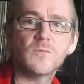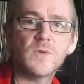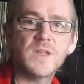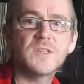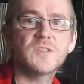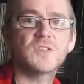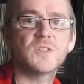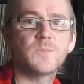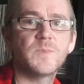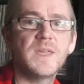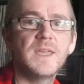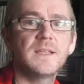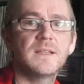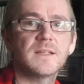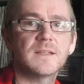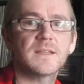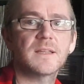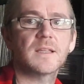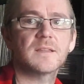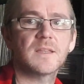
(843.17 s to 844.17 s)
reach the peak
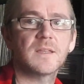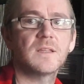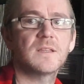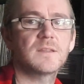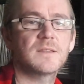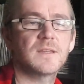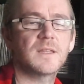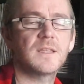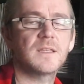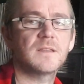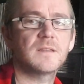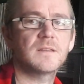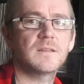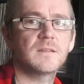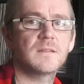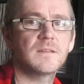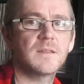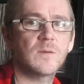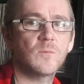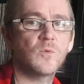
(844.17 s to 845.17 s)
that
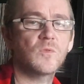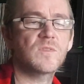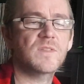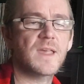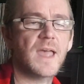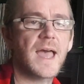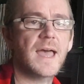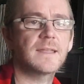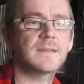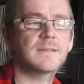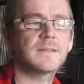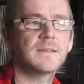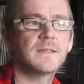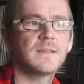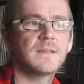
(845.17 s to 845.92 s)
they once had.